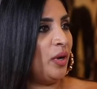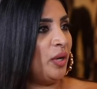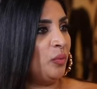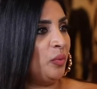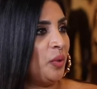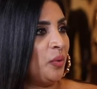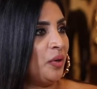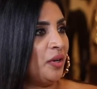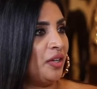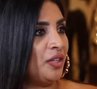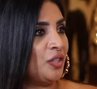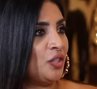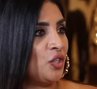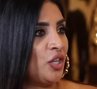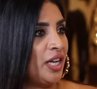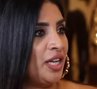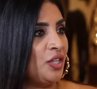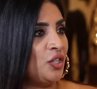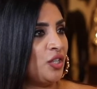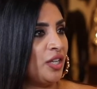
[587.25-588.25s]
When we were
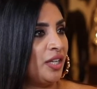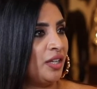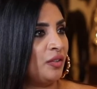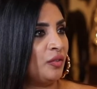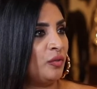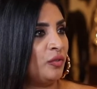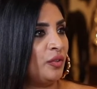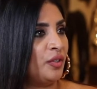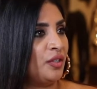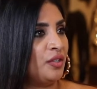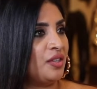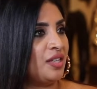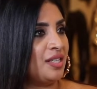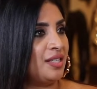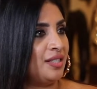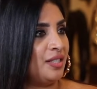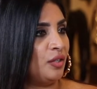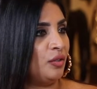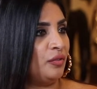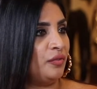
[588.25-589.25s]
changing for the
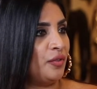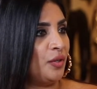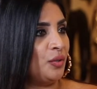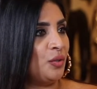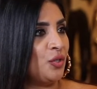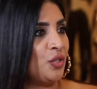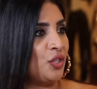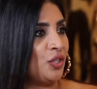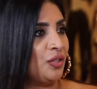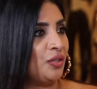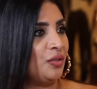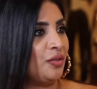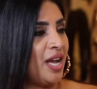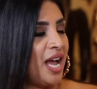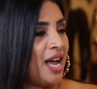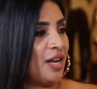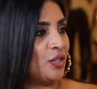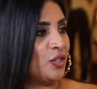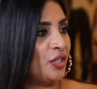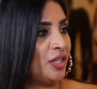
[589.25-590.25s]
still photo shoot,
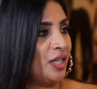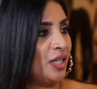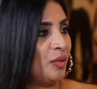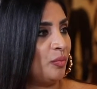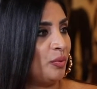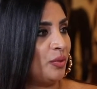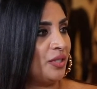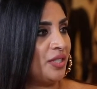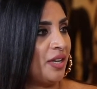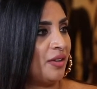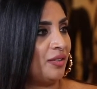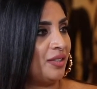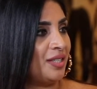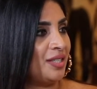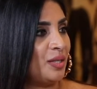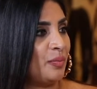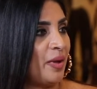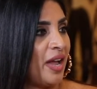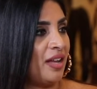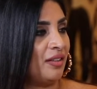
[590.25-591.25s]
Ashleigh pulled out
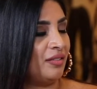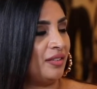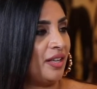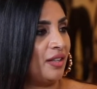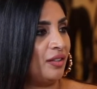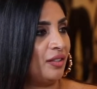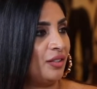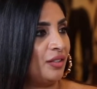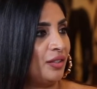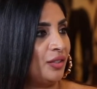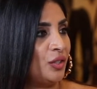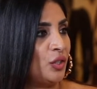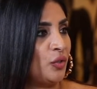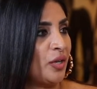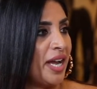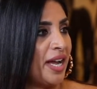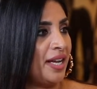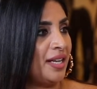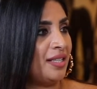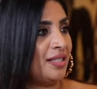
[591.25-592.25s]
this patent leather
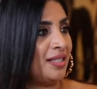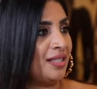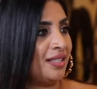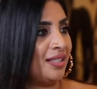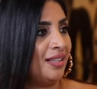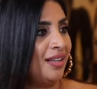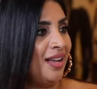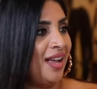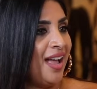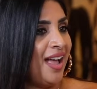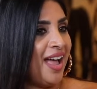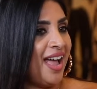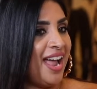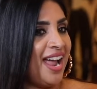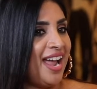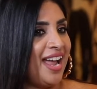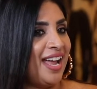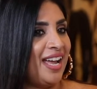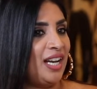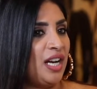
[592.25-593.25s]
dress
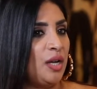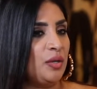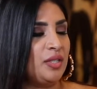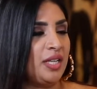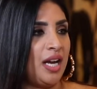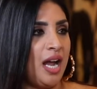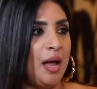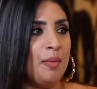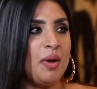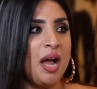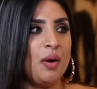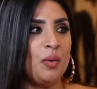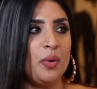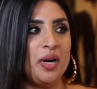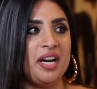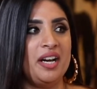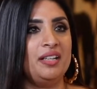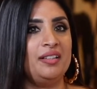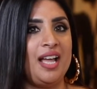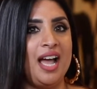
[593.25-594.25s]
and I was like, I'm not
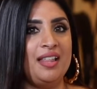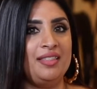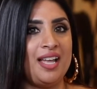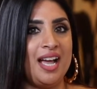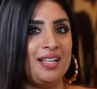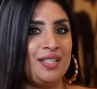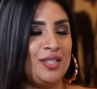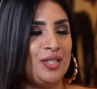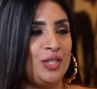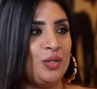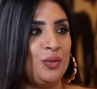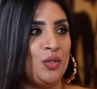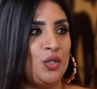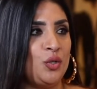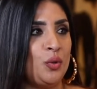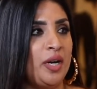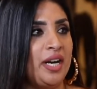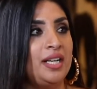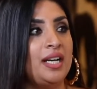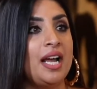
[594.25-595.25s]
wearing that, that's too
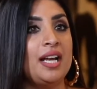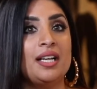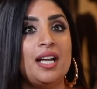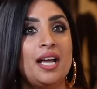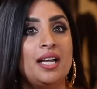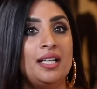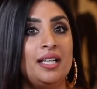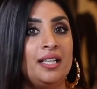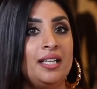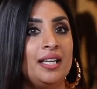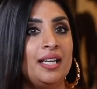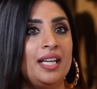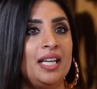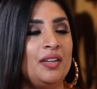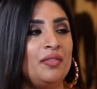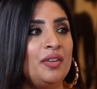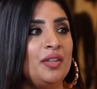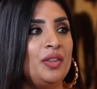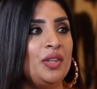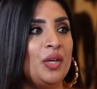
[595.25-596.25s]
short. And
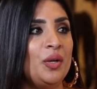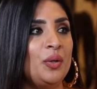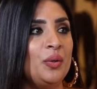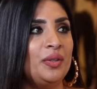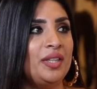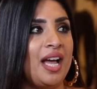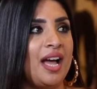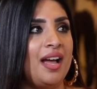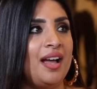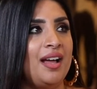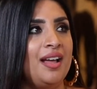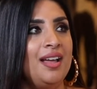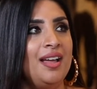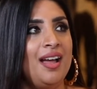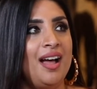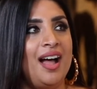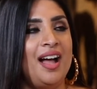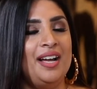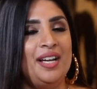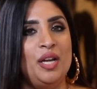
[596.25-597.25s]
even though that
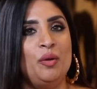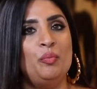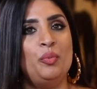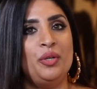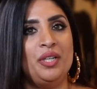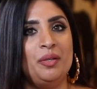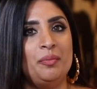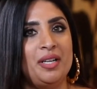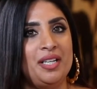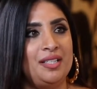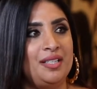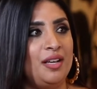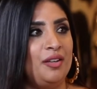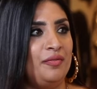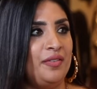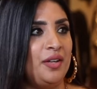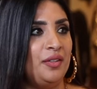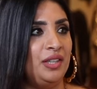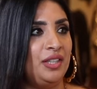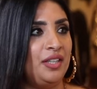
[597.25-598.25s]
I am putting
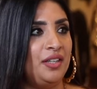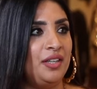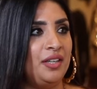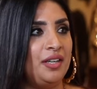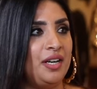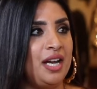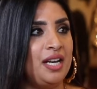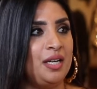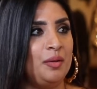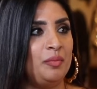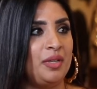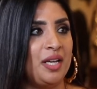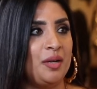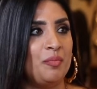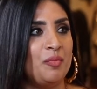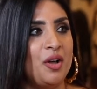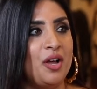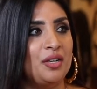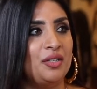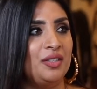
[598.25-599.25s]
myself out there and I'm
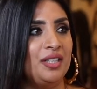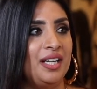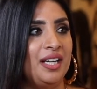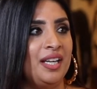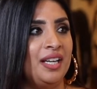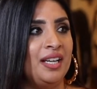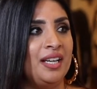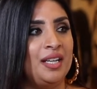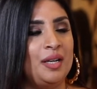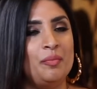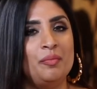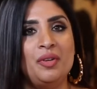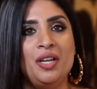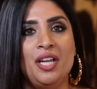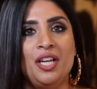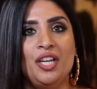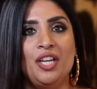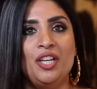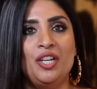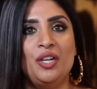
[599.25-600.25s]
like modeling and
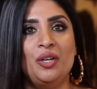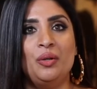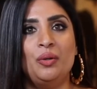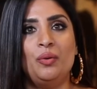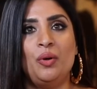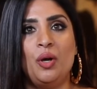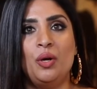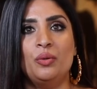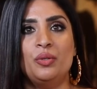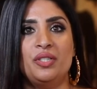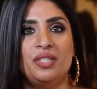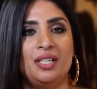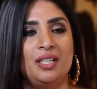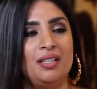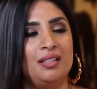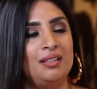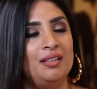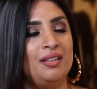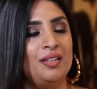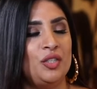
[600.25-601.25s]
I'm, you know,
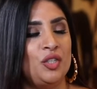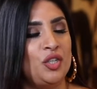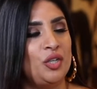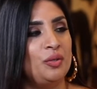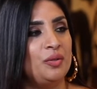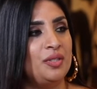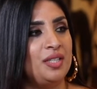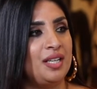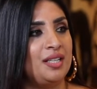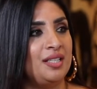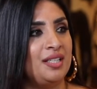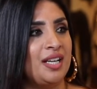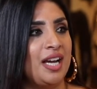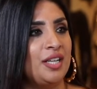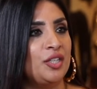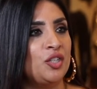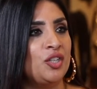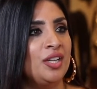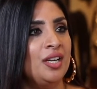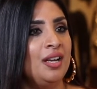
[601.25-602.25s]
hosting shows as
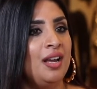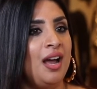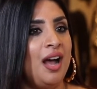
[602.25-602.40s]
such,